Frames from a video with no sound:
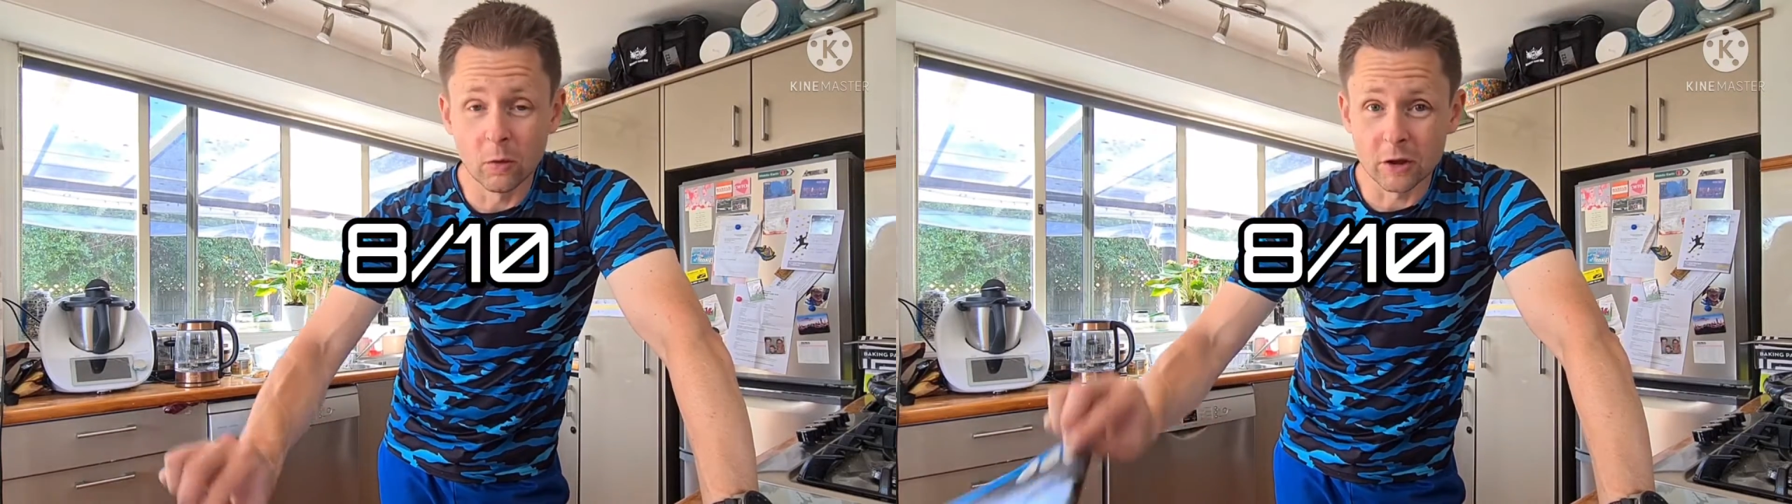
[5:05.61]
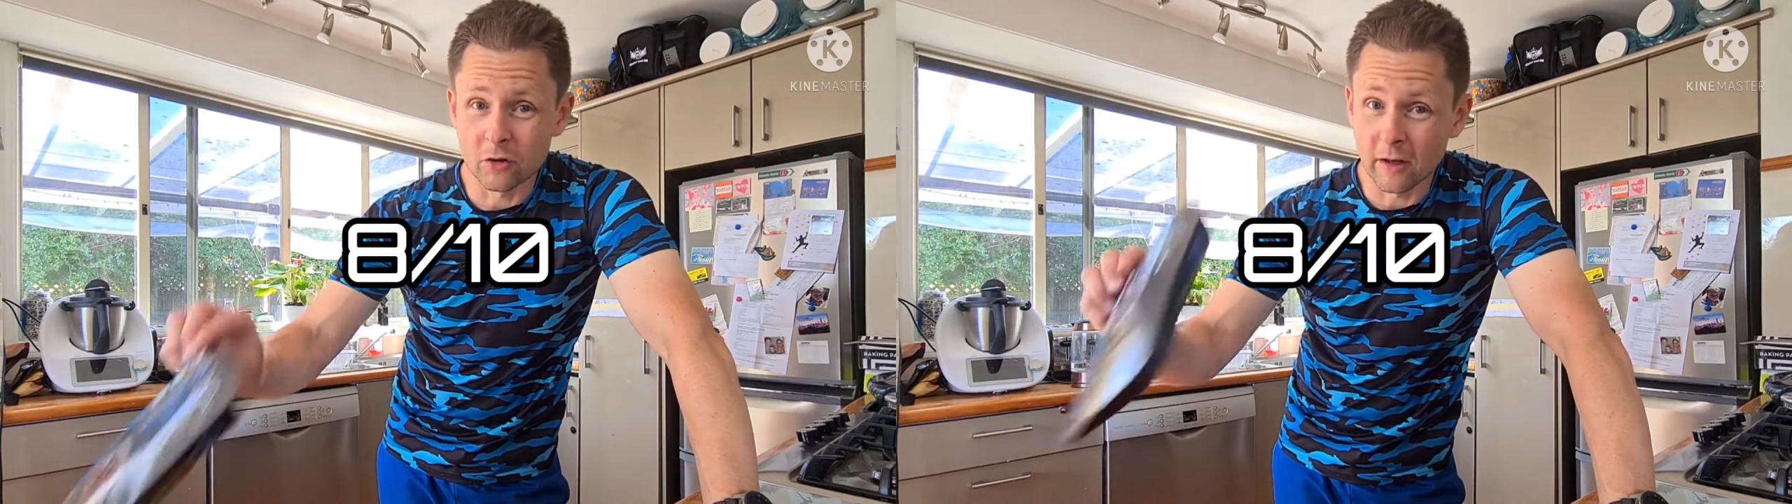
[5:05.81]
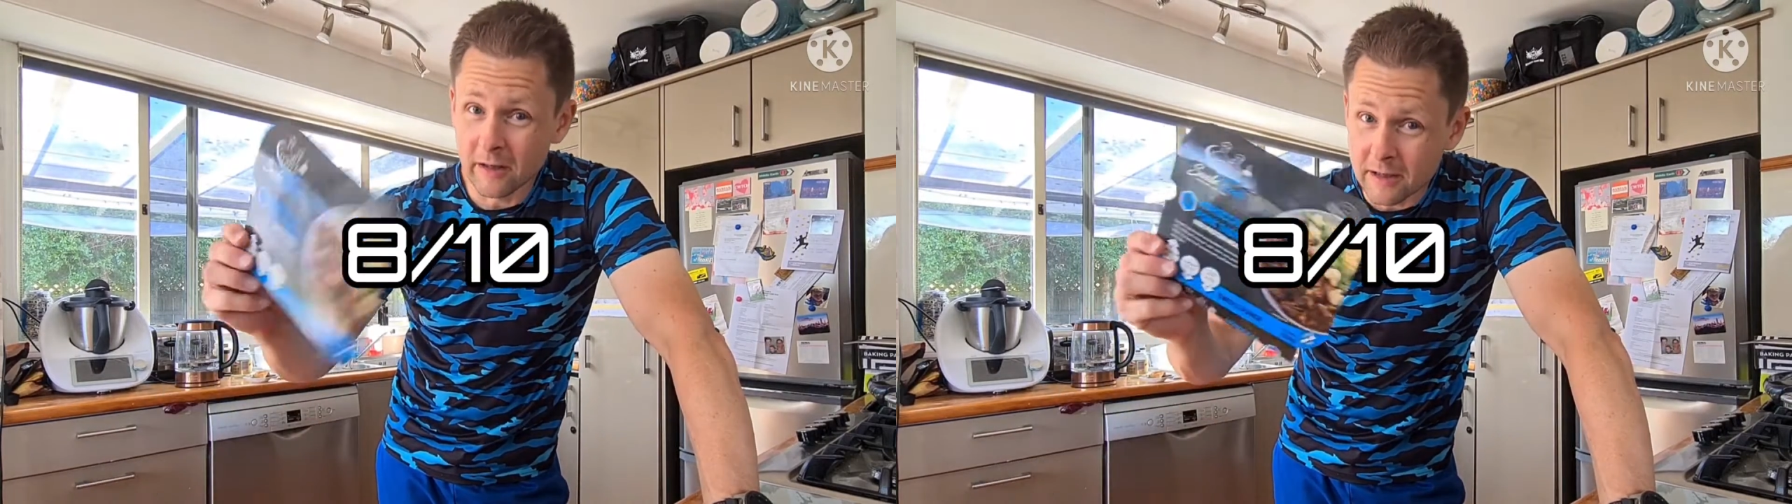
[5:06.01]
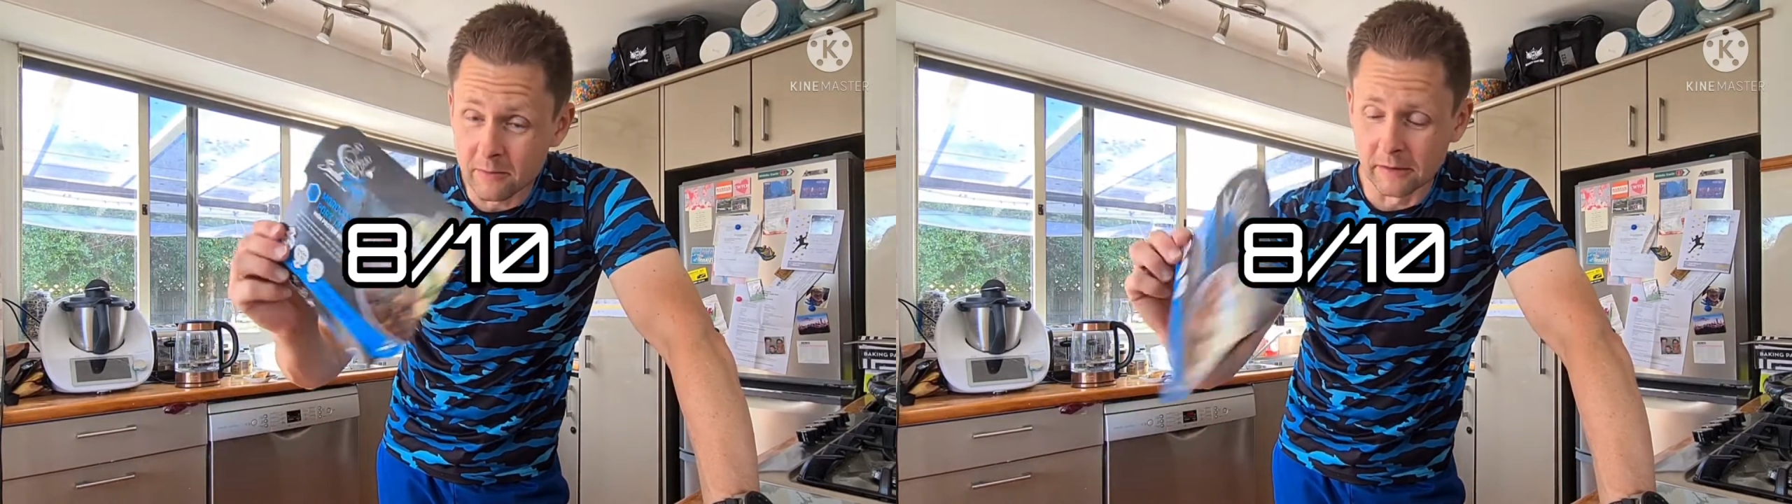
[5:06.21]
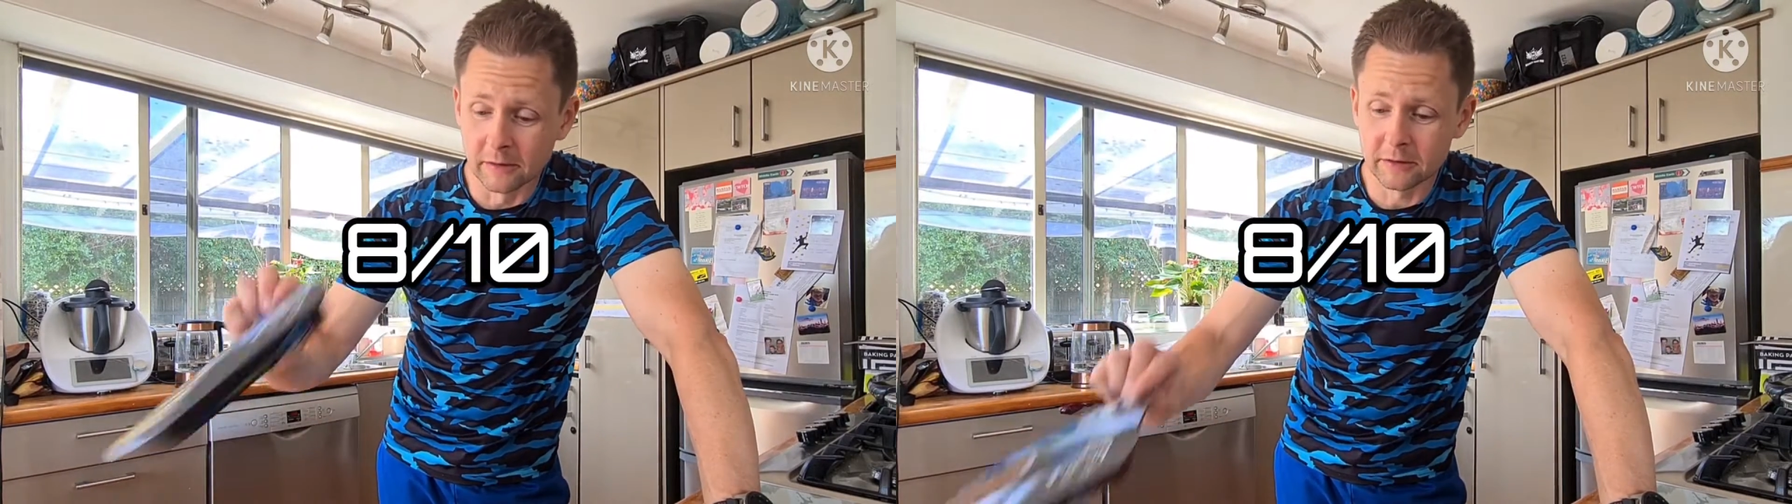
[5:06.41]
want to try these
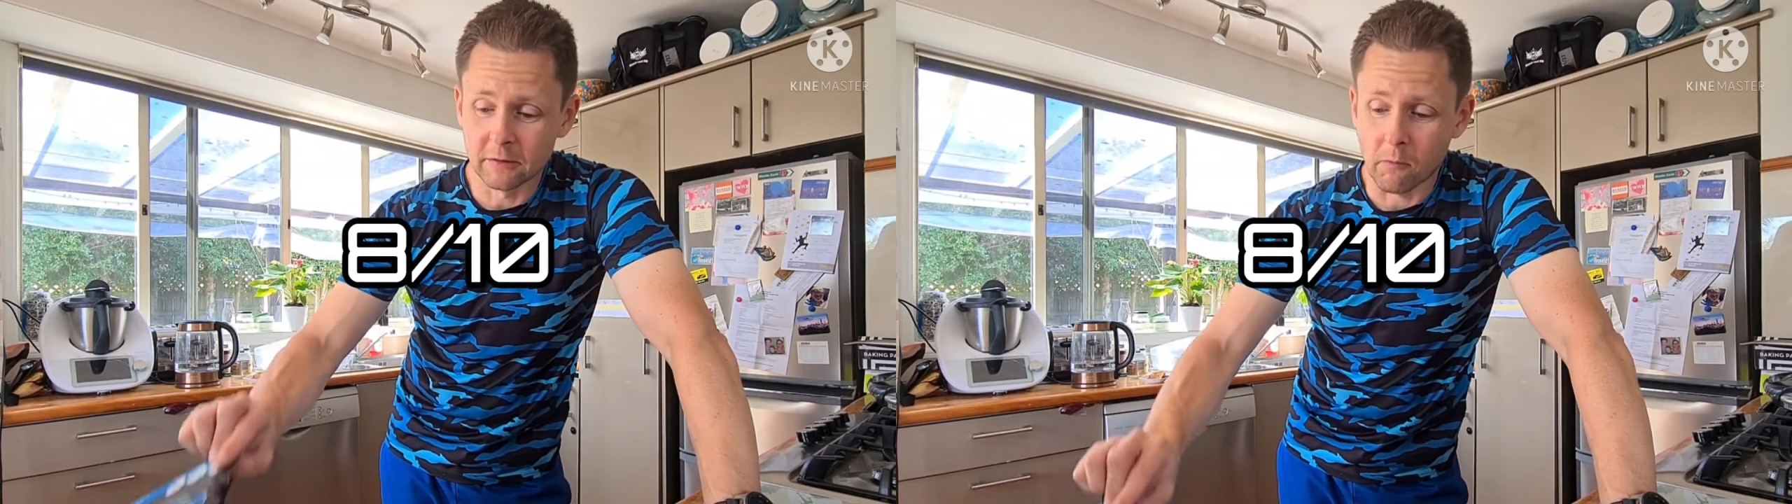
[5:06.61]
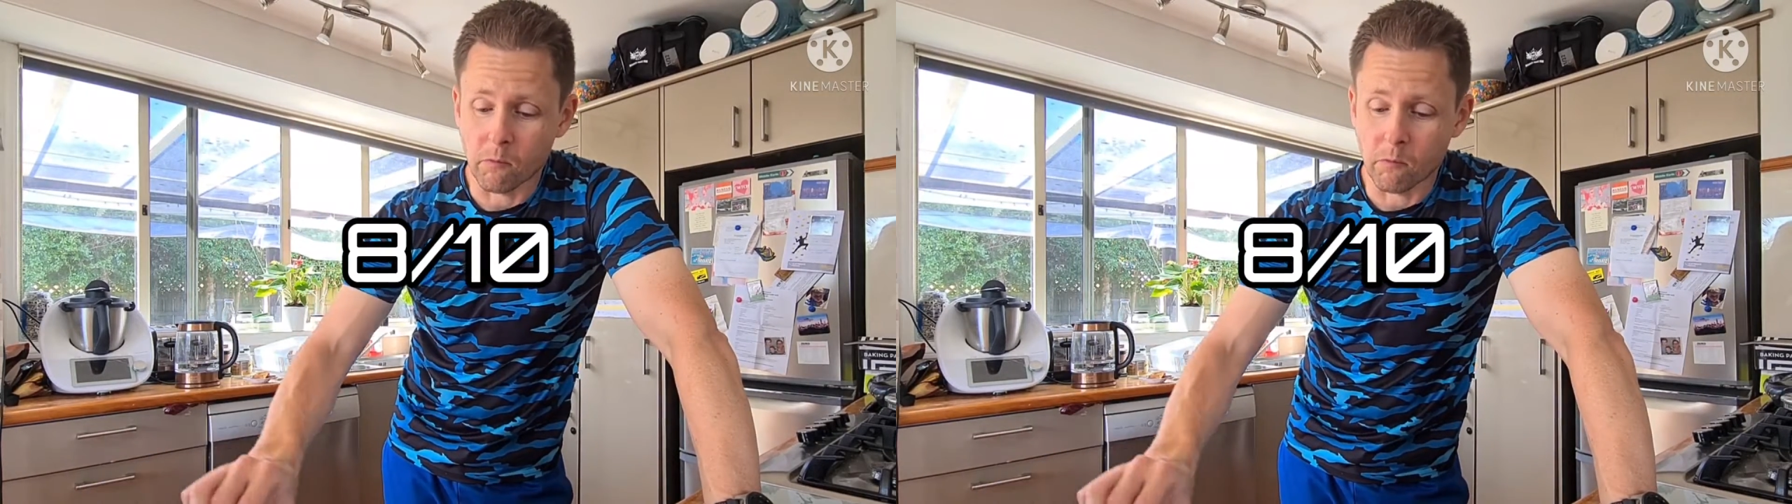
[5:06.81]
meals,